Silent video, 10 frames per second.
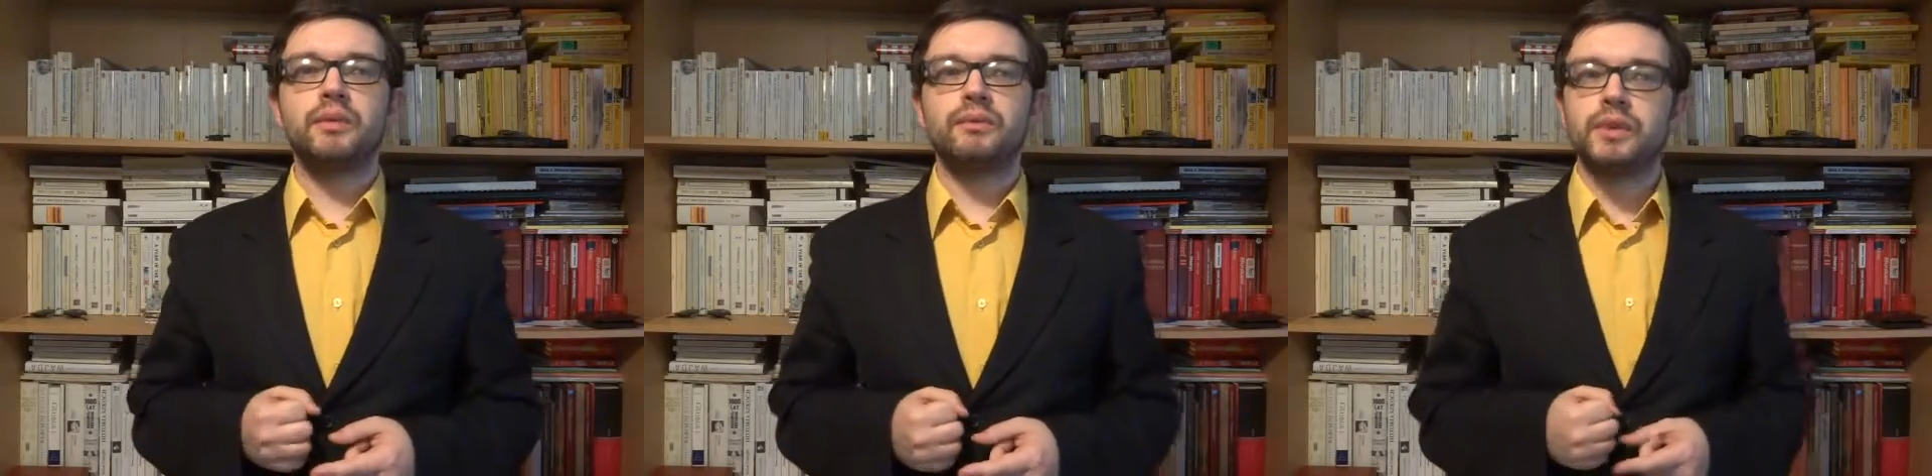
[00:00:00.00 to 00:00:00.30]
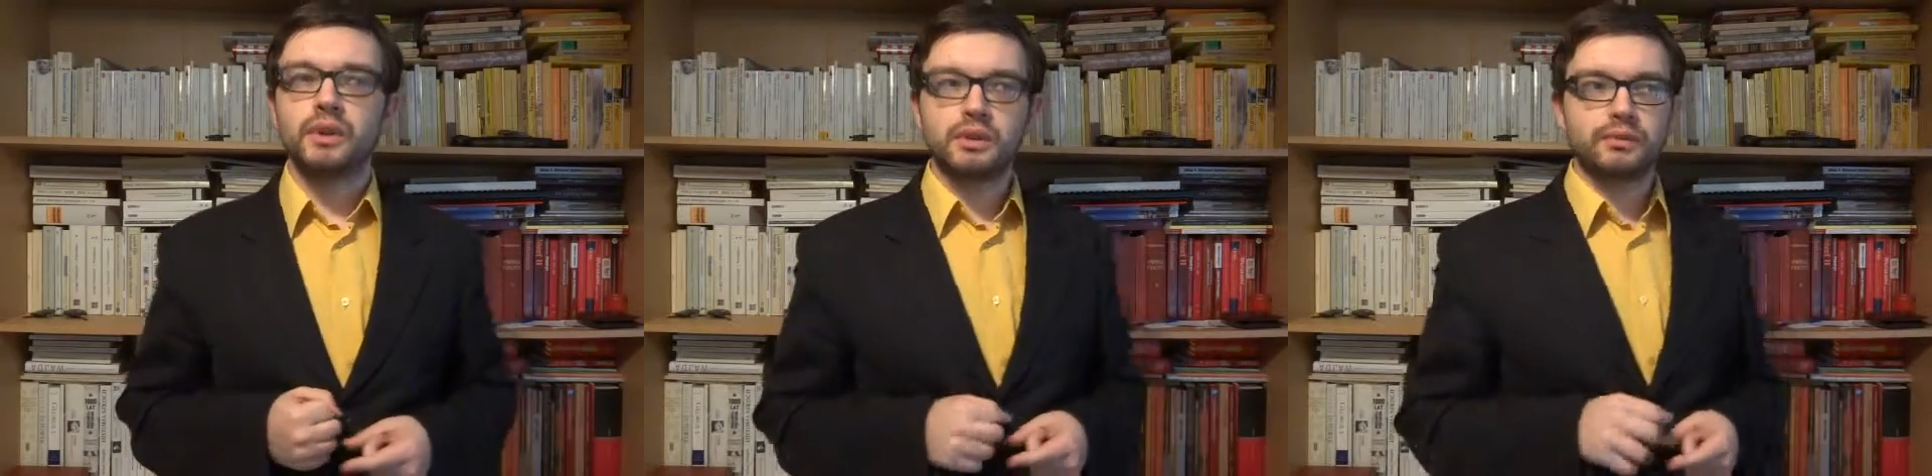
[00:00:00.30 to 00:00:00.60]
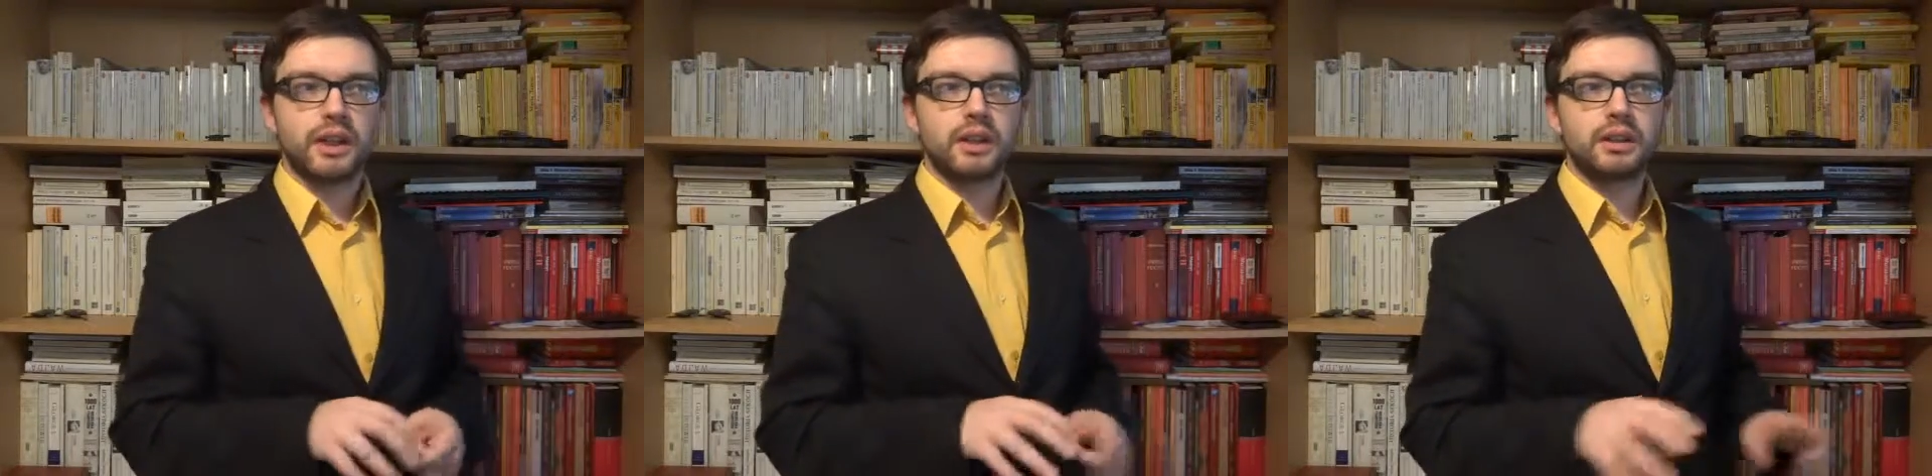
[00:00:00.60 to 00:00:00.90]
not
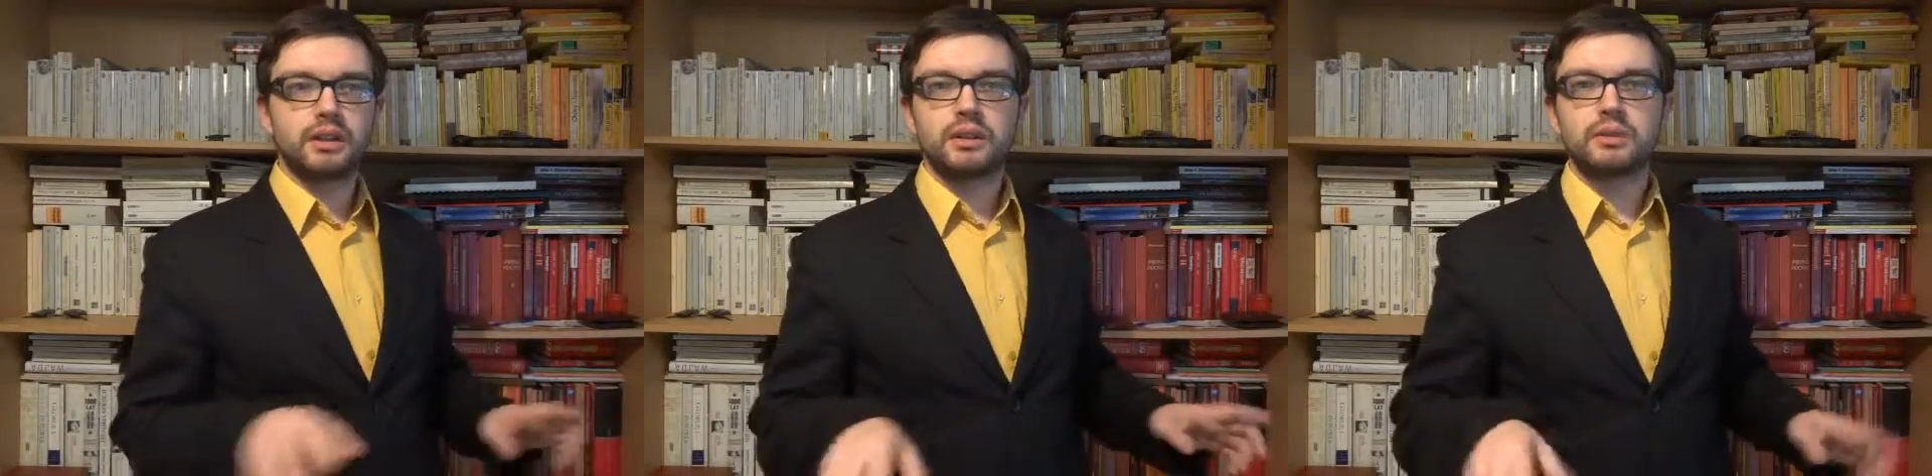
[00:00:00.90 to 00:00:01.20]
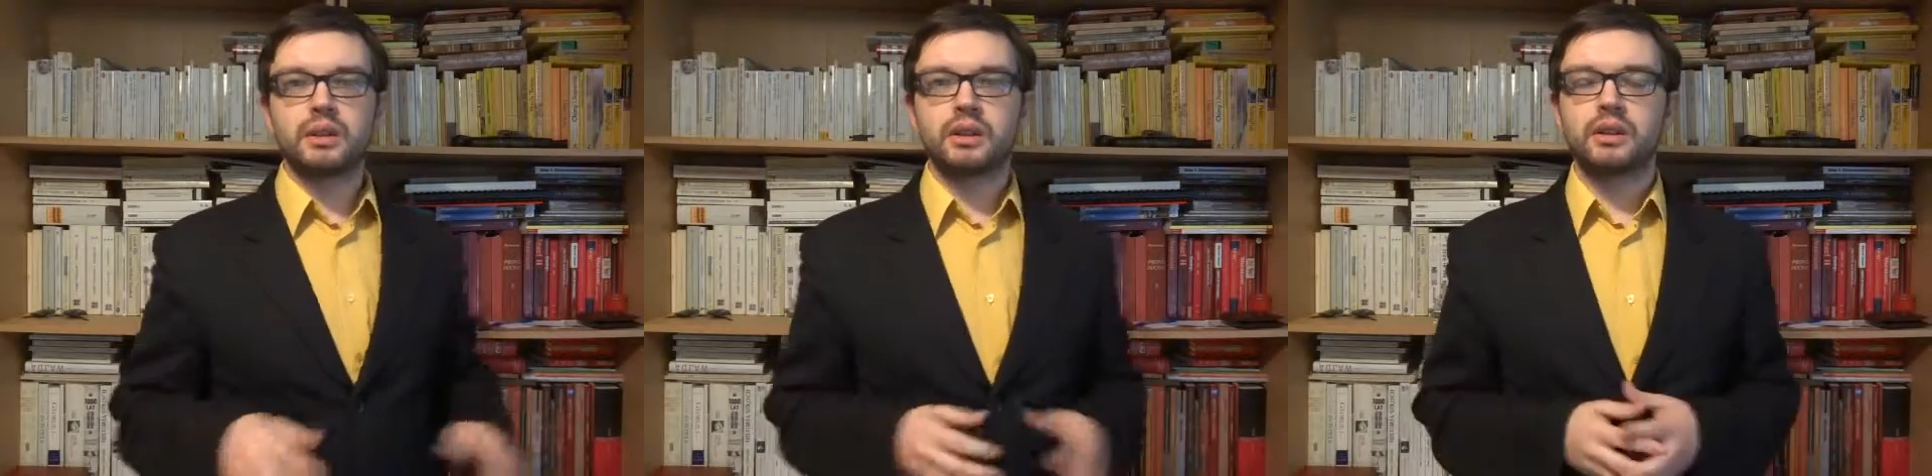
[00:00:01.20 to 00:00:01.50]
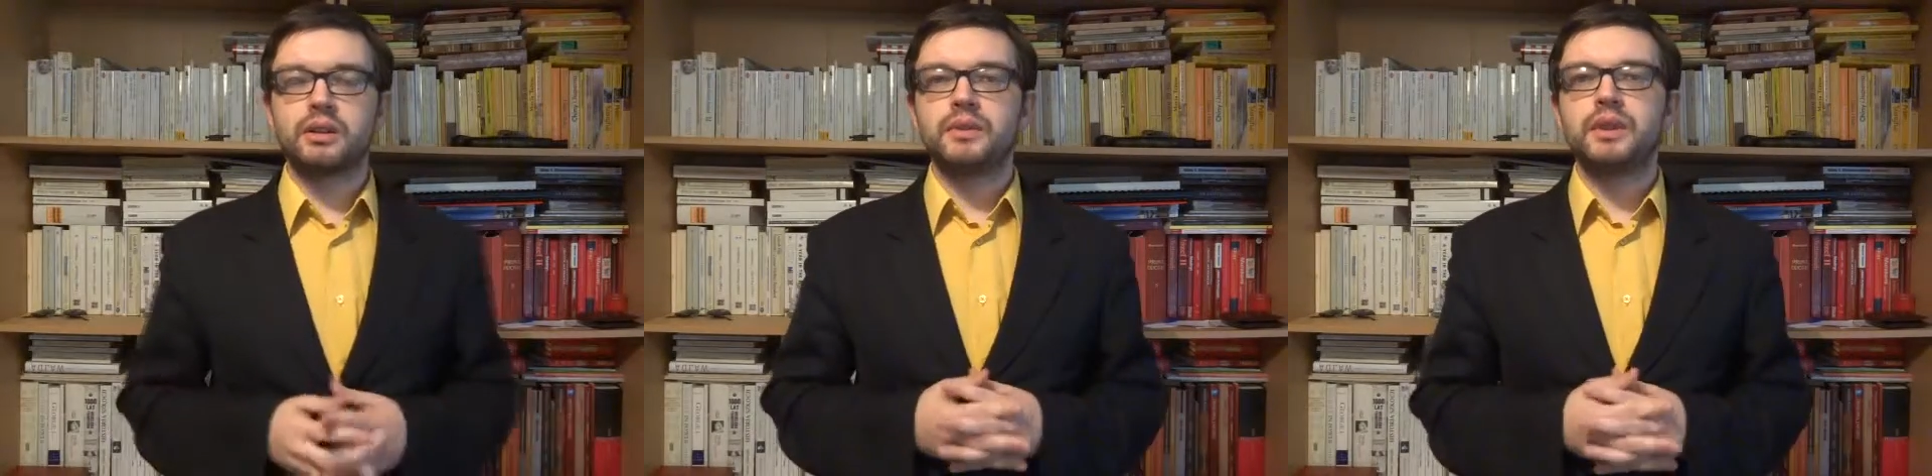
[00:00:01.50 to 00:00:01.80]
making those
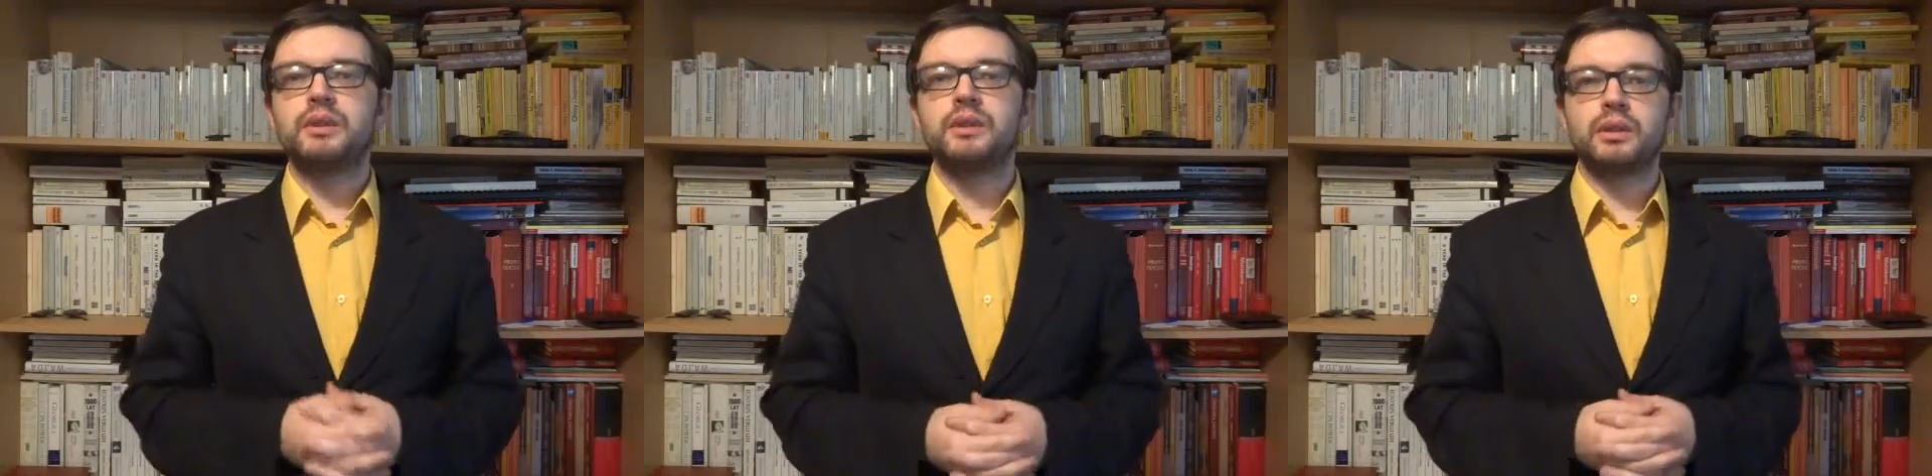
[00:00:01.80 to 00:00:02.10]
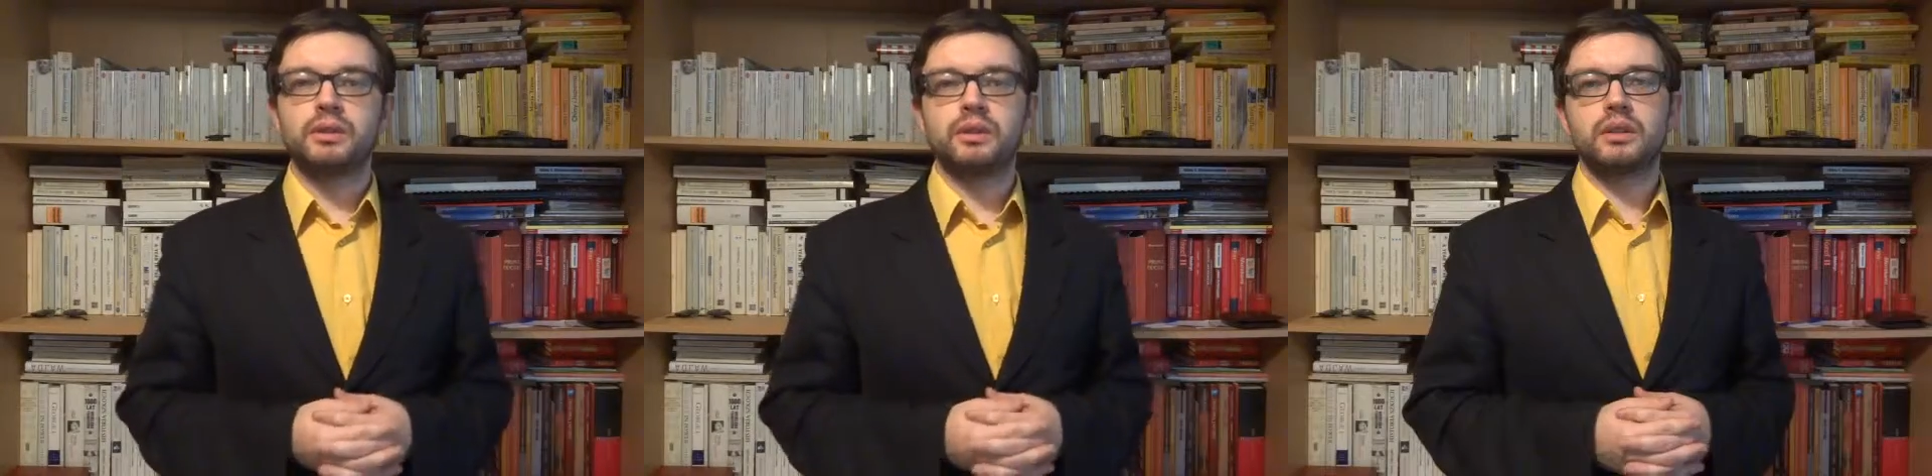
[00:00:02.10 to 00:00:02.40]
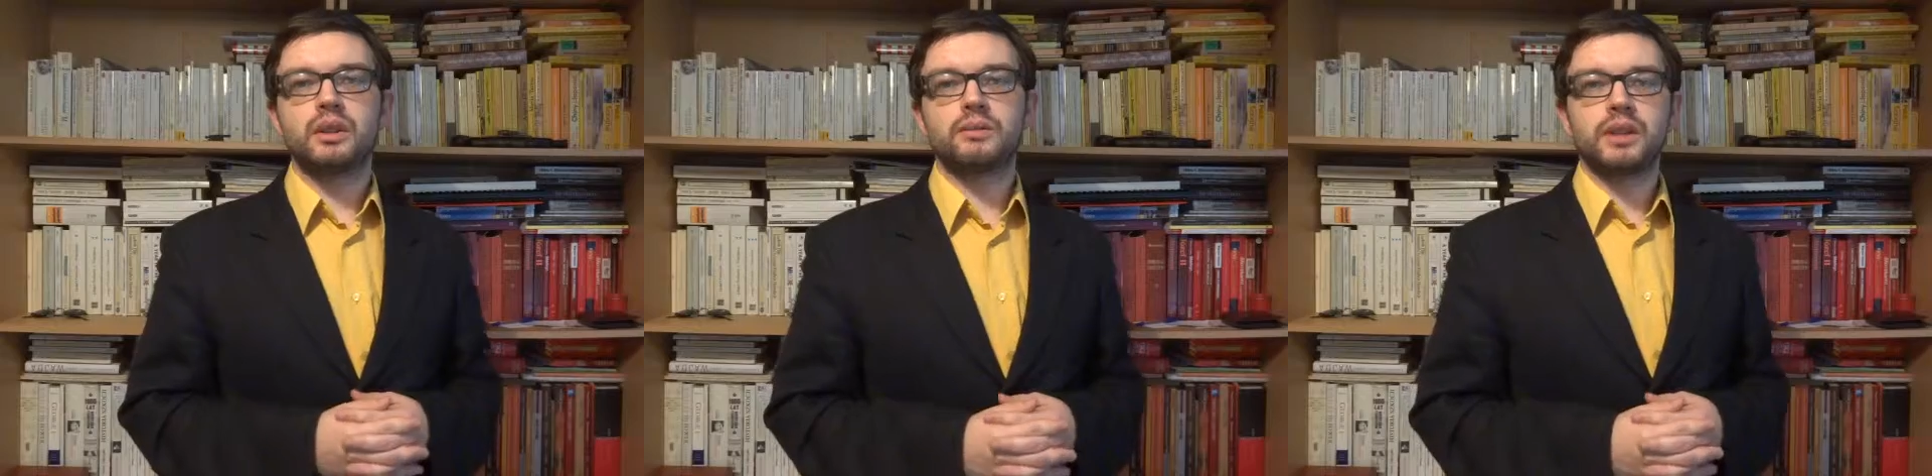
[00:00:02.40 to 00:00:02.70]
economy not
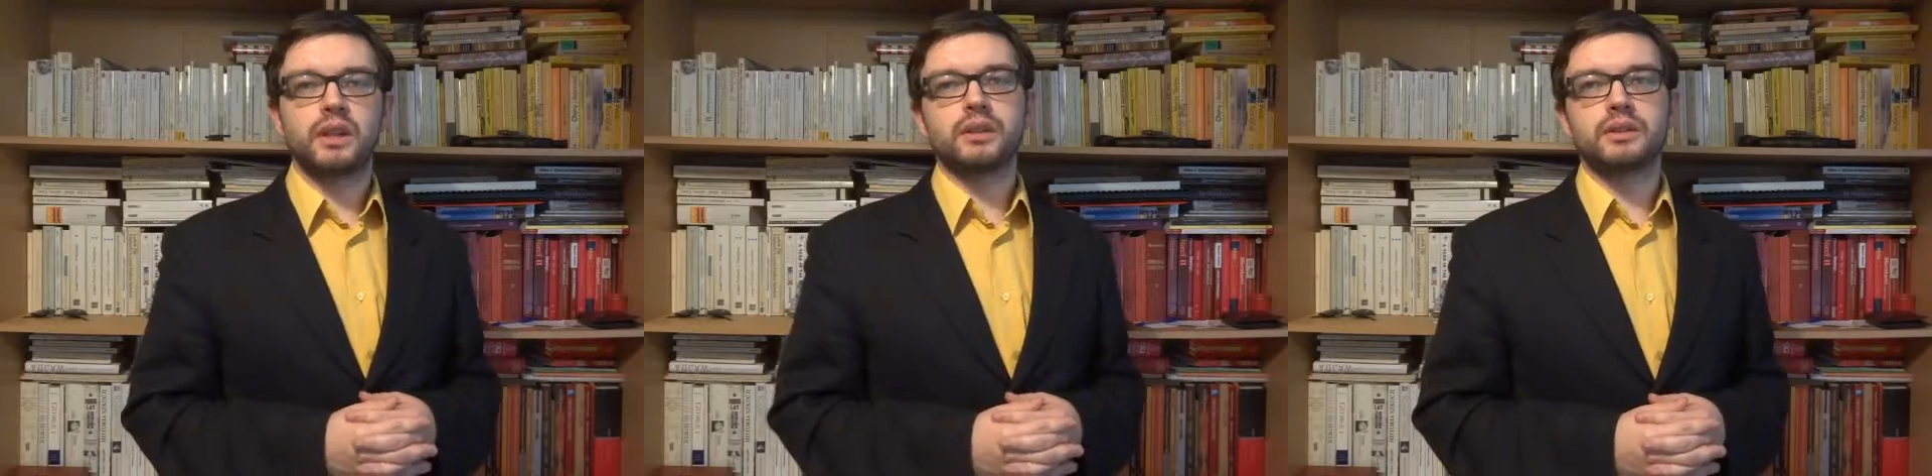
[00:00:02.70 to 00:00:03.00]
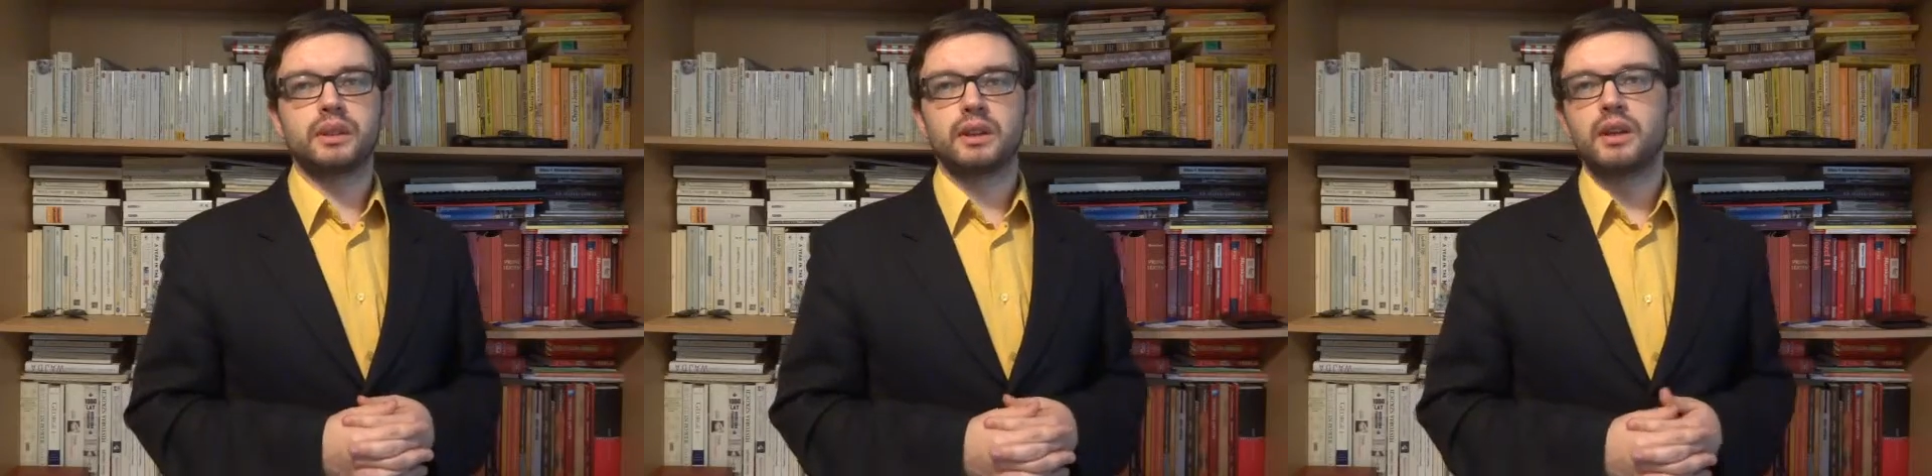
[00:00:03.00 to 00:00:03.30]
capitalistic.